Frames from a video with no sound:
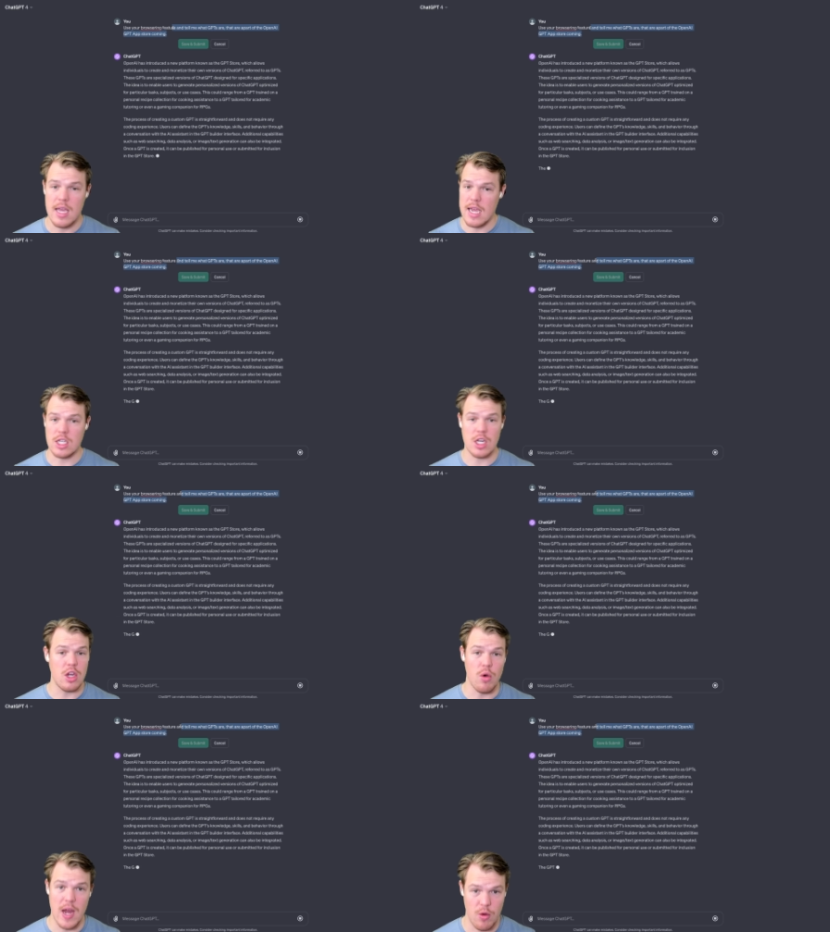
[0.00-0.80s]
It's gonna
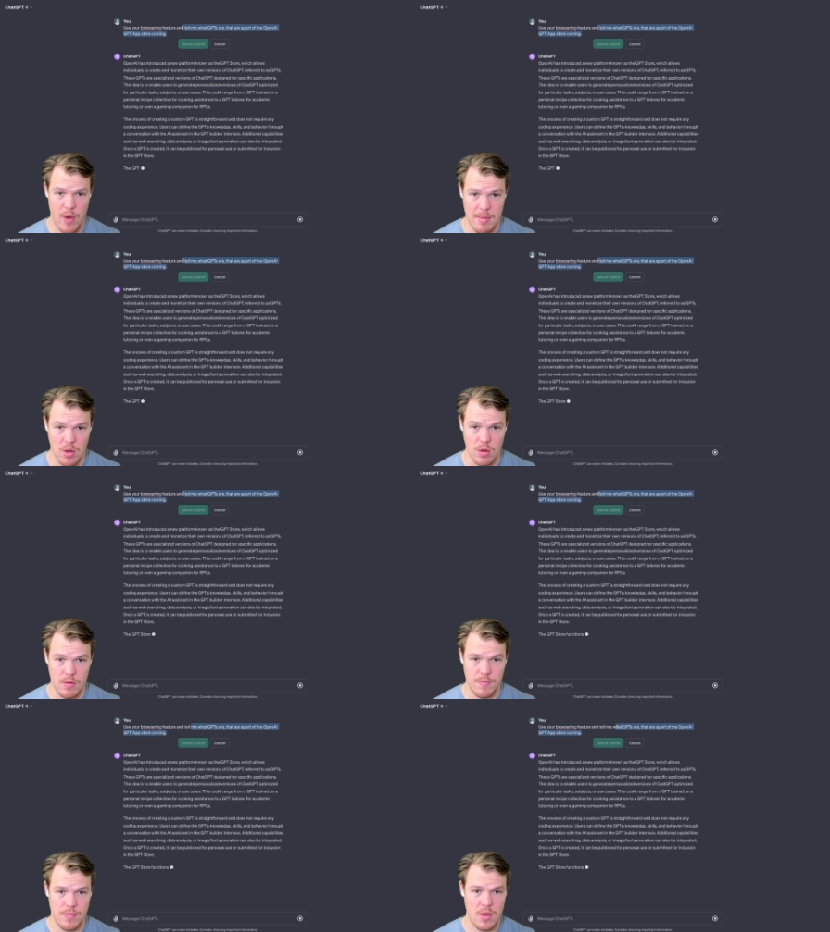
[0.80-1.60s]
go down a rabbit hole.
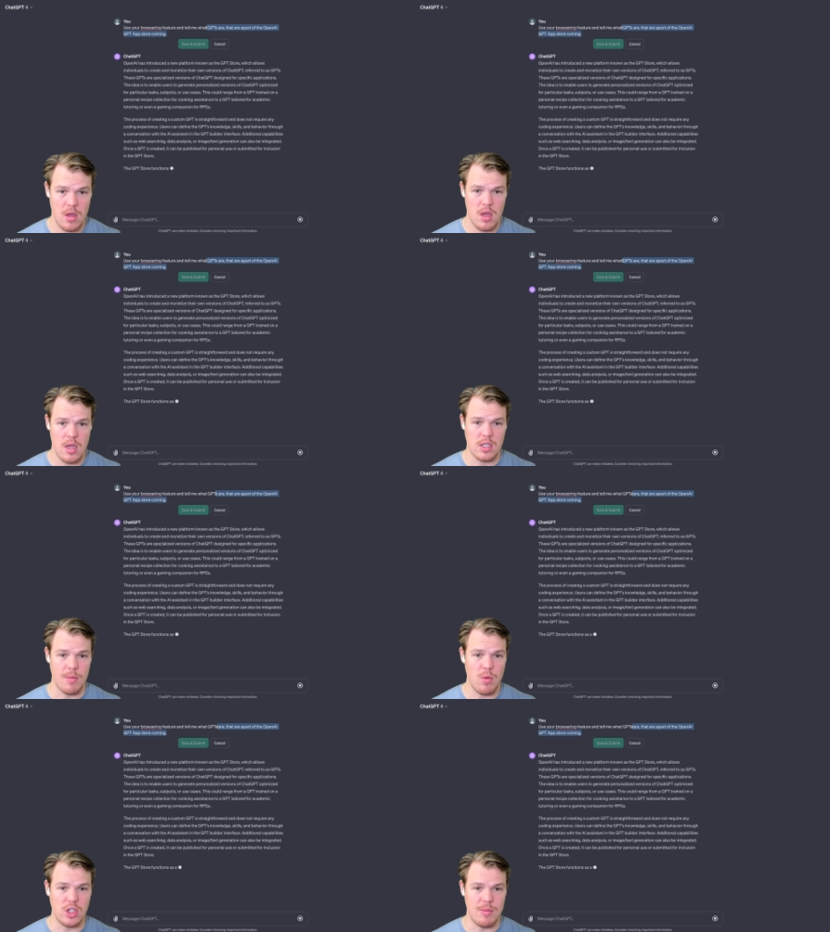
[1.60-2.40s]
Tell
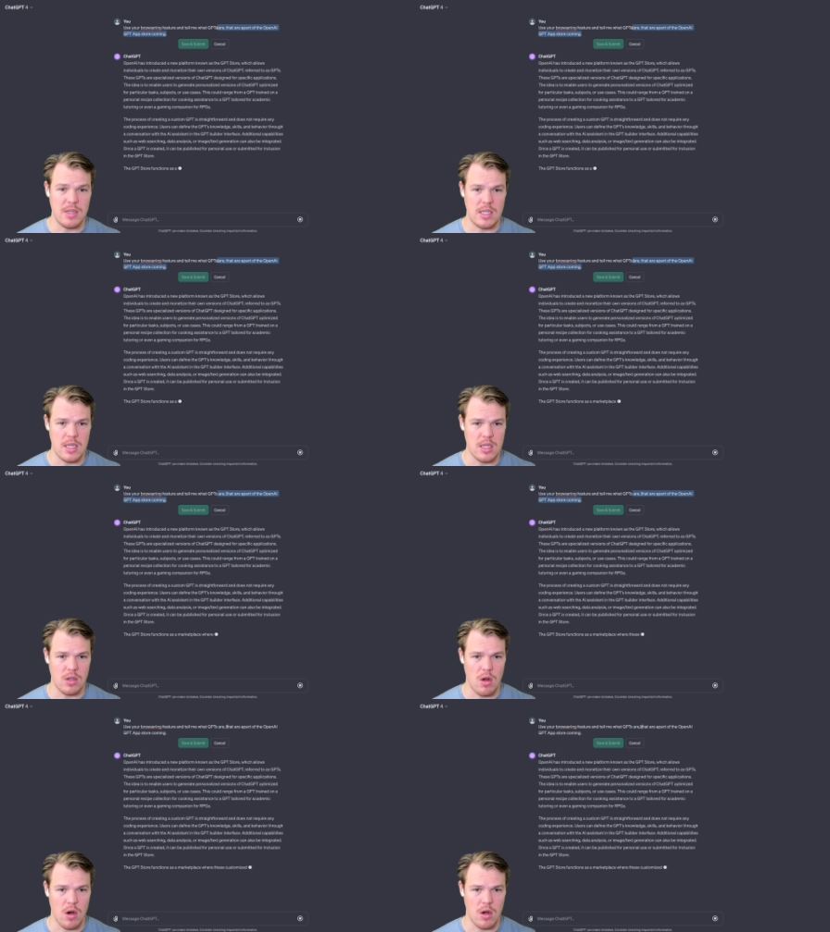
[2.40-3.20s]
me what GPTs
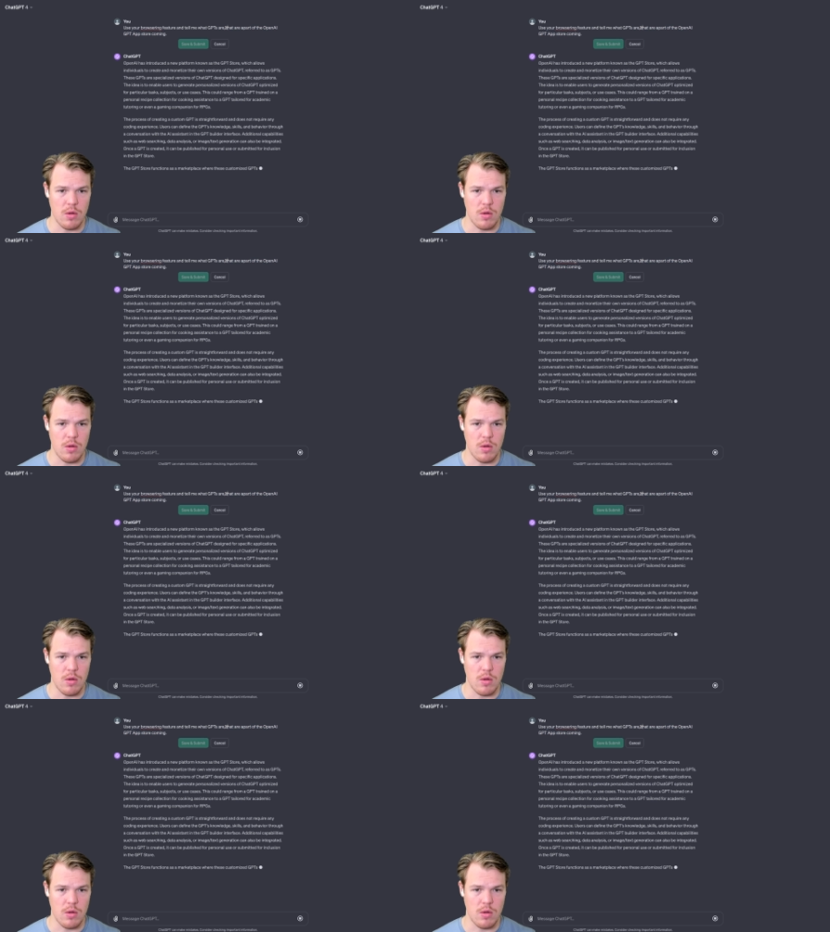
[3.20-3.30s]
are.